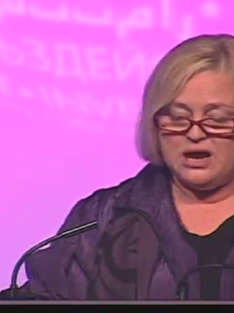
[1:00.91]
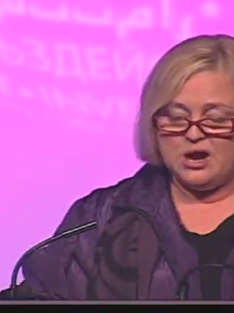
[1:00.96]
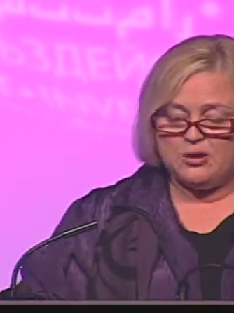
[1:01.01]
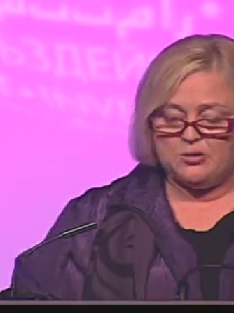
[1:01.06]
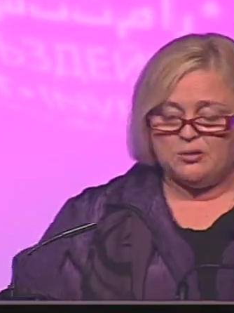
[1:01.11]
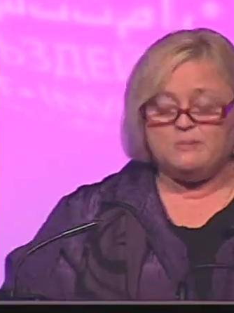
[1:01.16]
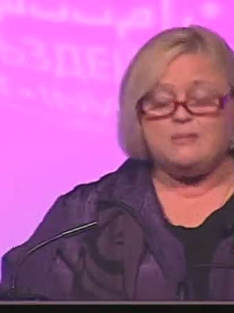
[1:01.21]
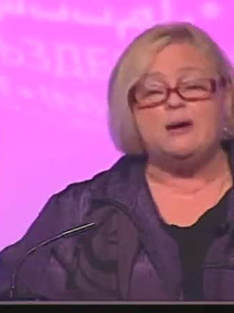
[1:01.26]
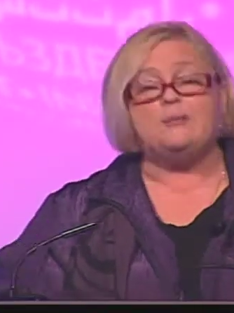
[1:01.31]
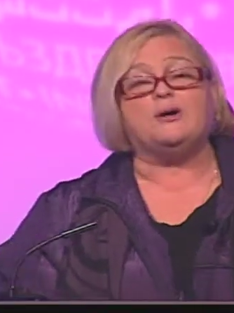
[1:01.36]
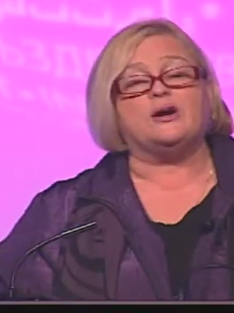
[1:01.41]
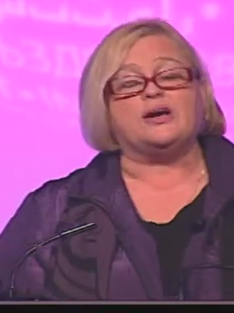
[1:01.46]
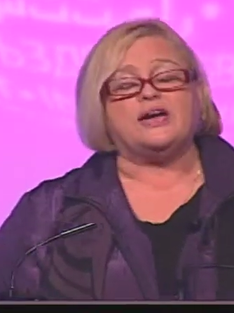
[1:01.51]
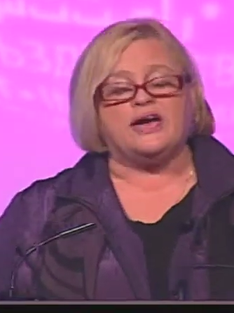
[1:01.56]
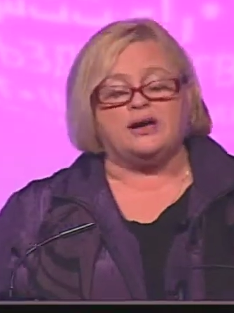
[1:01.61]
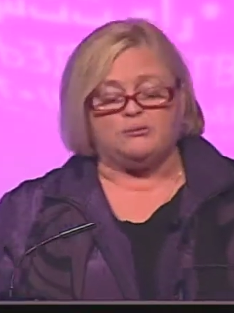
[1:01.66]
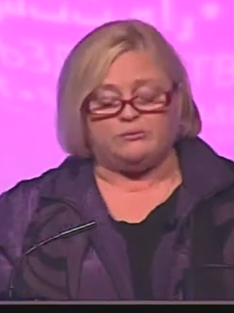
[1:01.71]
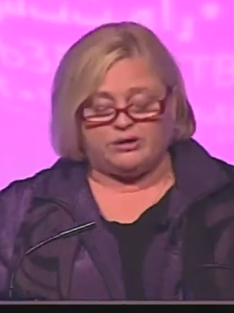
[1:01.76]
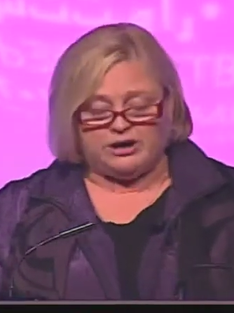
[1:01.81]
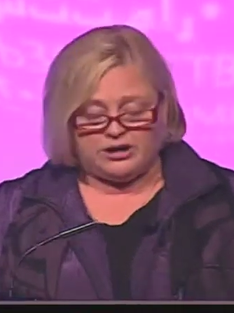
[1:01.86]
Remember
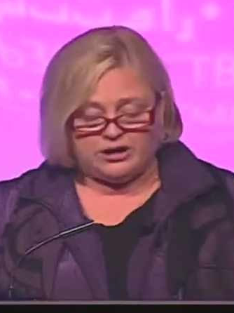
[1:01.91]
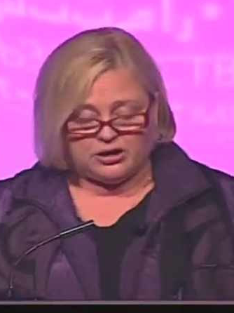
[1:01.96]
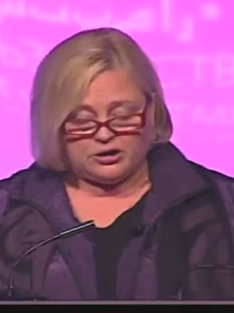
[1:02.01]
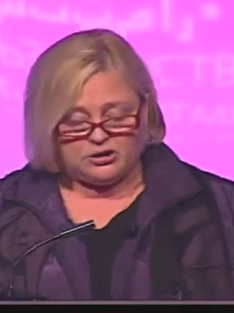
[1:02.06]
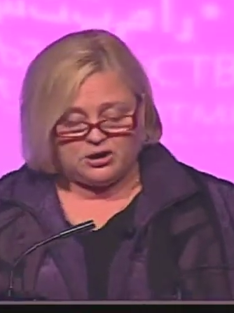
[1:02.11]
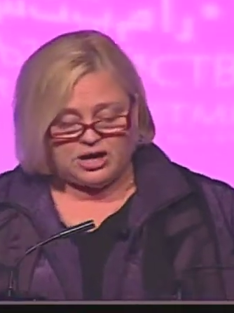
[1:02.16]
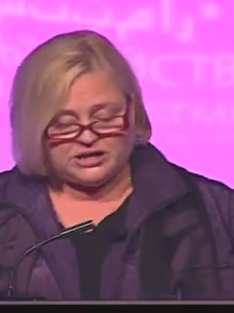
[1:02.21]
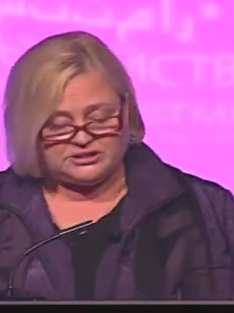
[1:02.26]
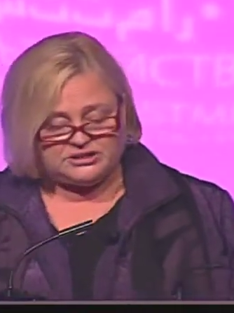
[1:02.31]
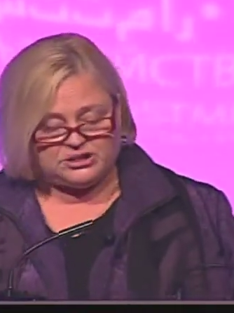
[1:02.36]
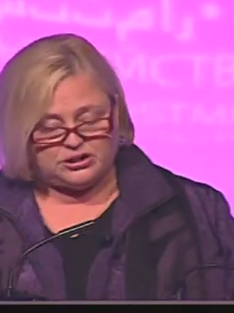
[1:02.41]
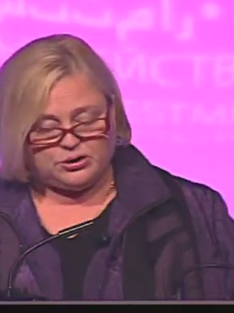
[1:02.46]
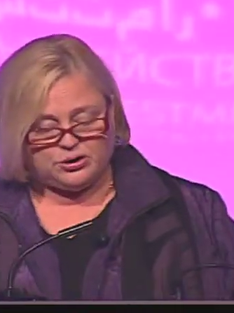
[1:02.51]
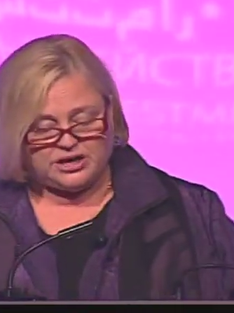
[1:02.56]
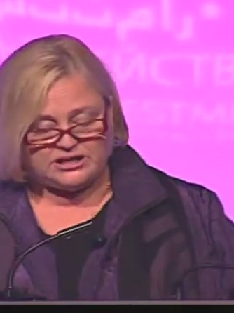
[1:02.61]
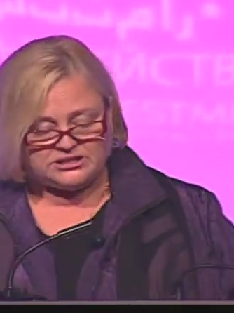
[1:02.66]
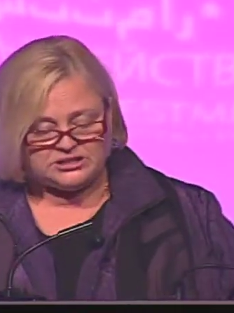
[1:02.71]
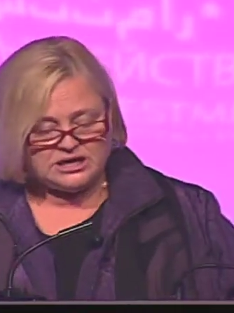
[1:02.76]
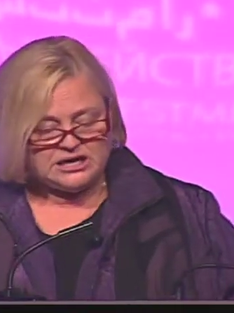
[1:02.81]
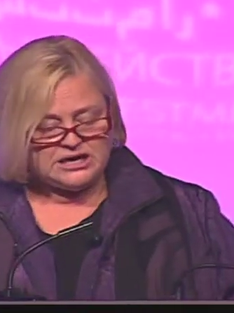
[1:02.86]
Kate Rita across the
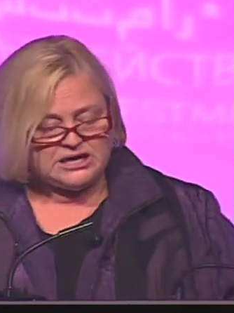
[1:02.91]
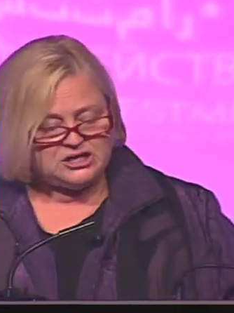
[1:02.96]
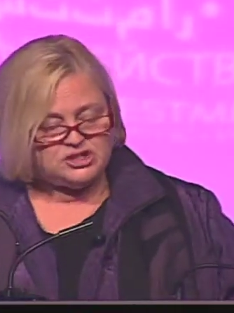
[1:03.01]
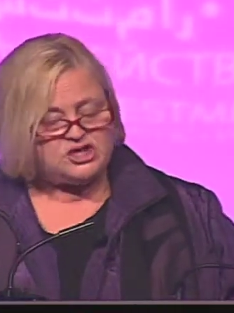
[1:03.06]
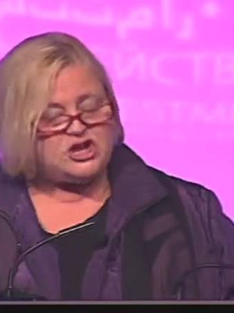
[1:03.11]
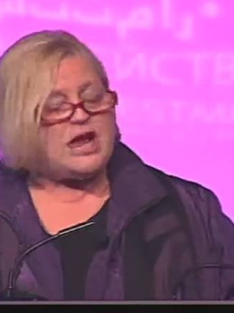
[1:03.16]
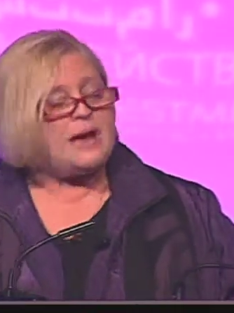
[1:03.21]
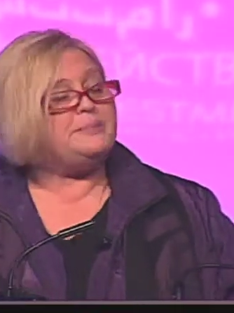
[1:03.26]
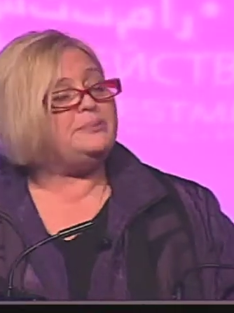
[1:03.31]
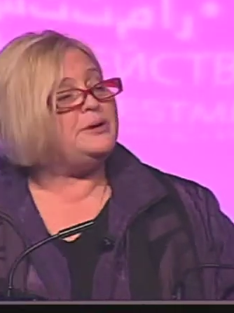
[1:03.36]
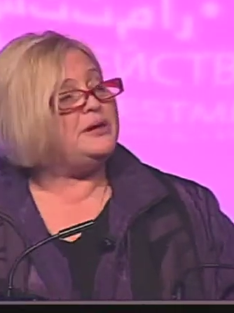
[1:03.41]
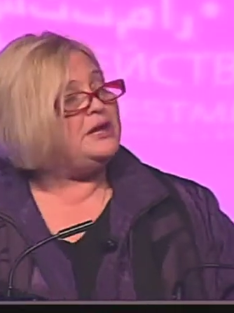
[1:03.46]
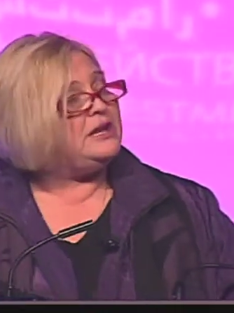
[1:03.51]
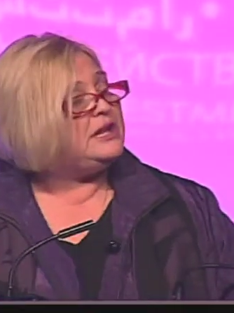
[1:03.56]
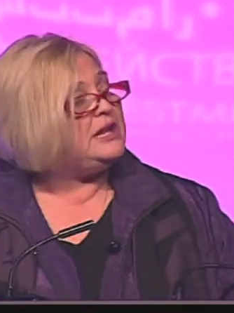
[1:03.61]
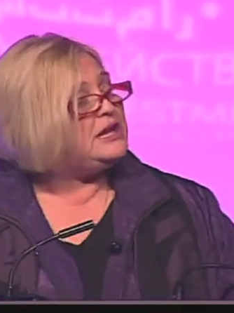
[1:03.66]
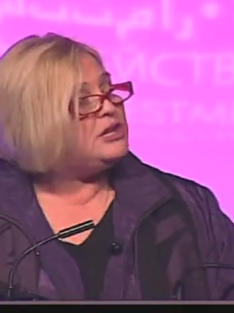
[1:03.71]
U.S. championing an